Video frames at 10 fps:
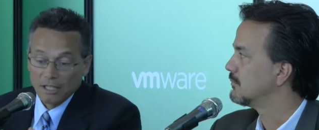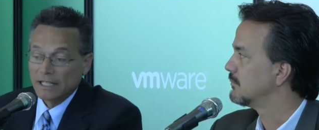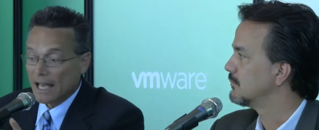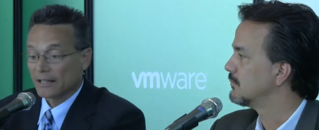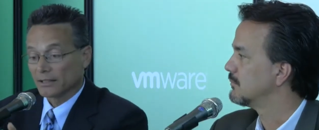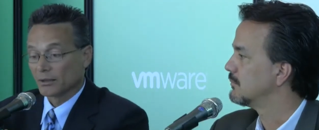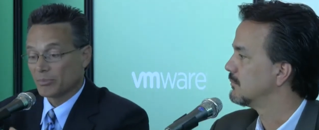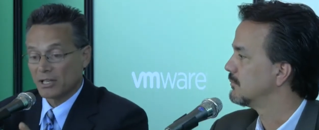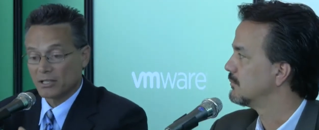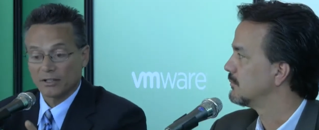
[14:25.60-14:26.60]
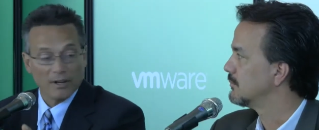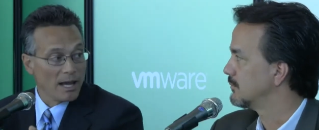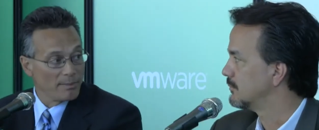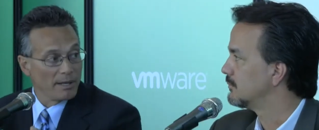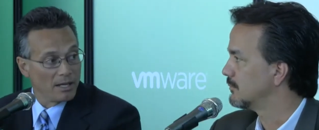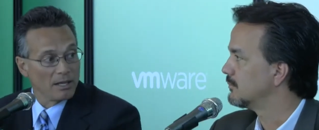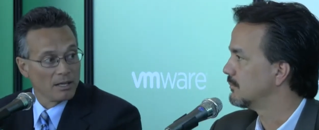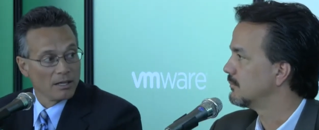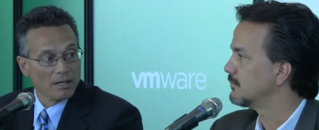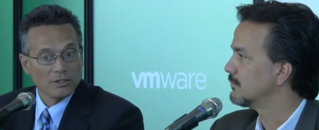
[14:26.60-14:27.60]
Speaker 1: you need that little piece of
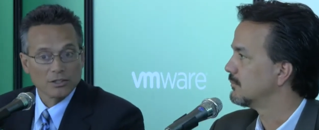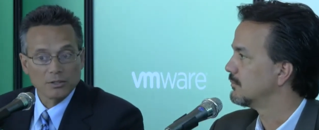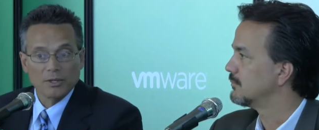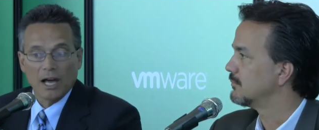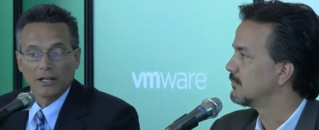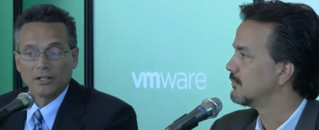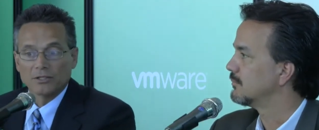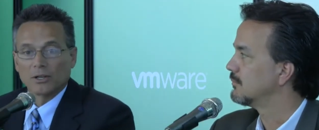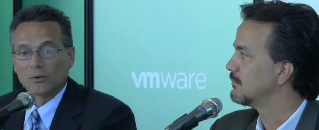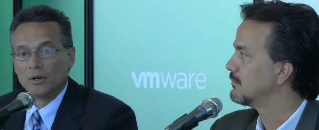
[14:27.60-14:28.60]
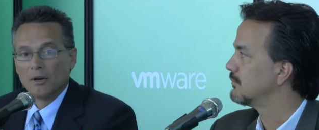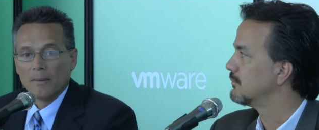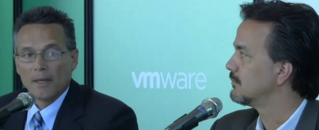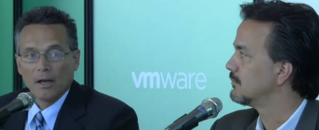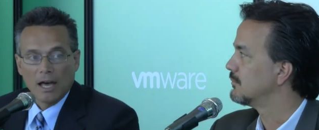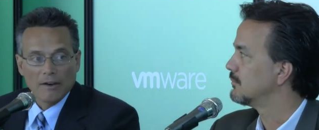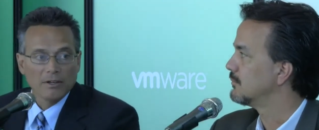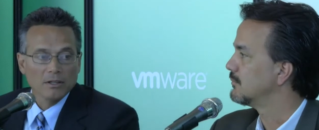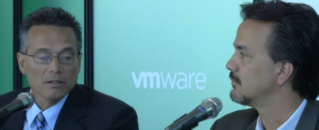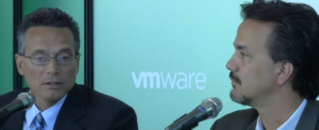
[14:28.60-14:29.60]
IP to do that, and so
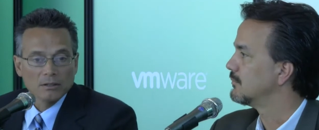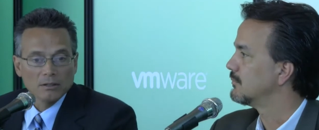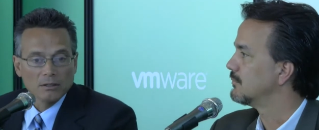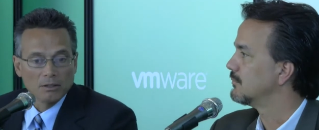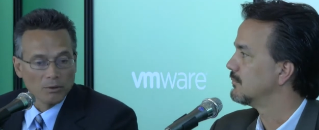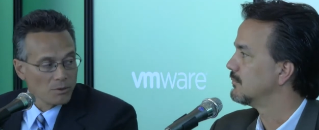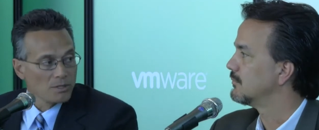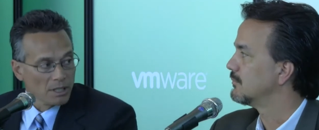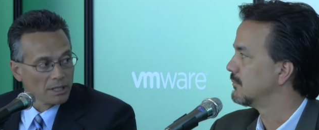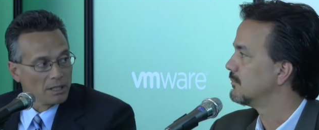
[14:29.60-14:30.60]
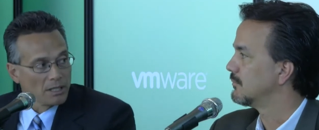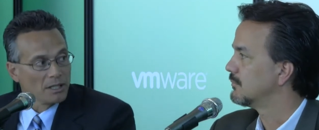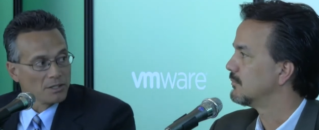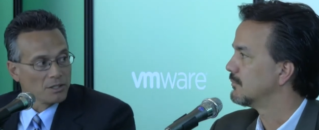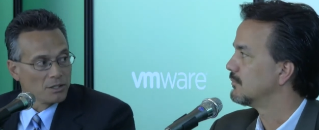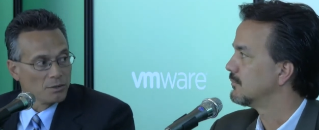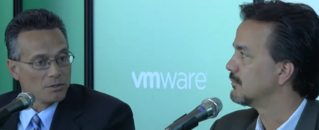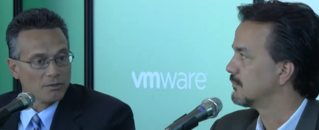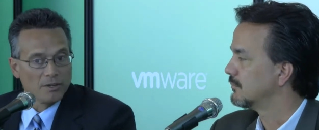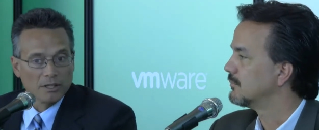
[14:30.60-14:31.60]
having your own silicon, I think, is a
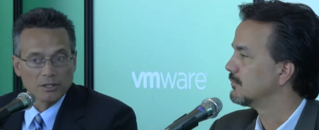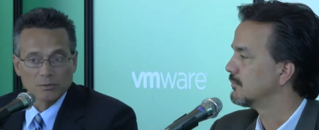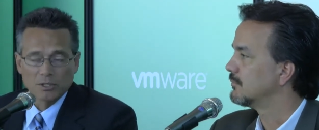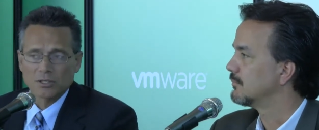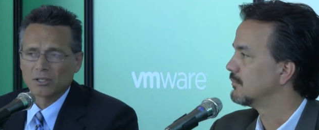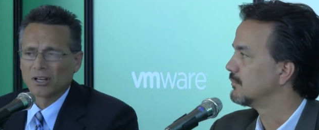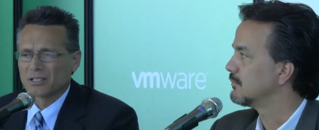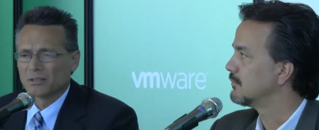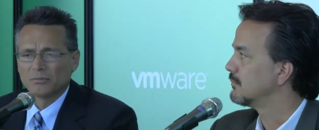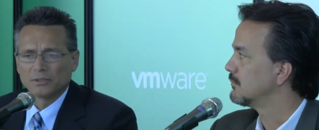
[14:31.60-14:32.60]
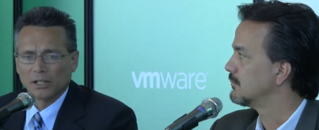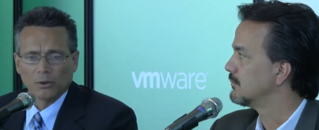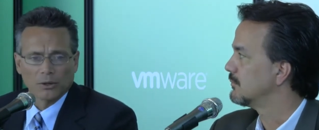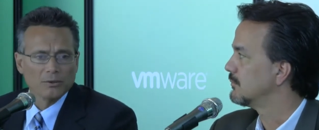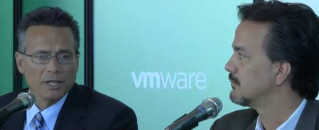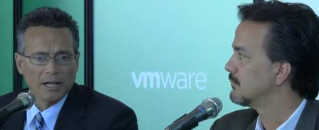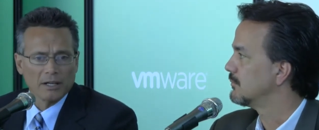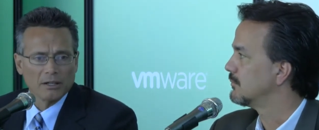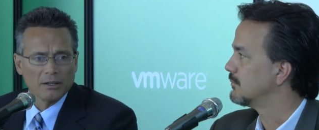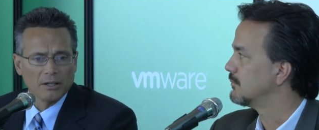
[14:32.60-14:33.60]
huge advantage. We just saw some Dell'Oro
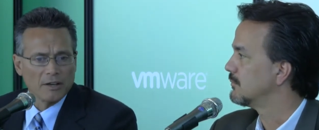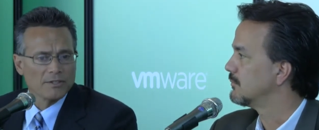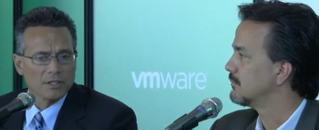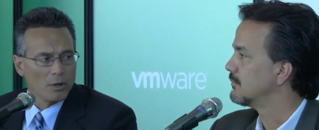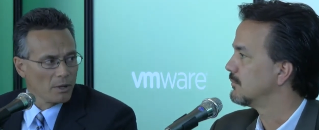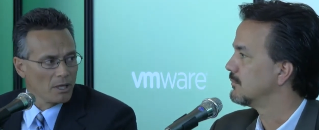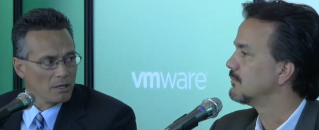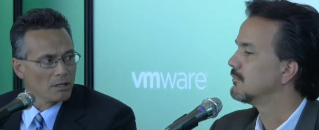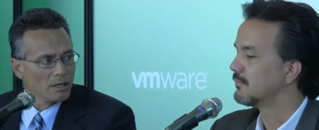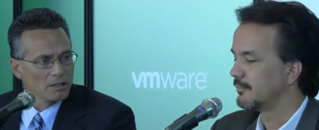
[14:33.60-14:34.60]
data on FCOE, I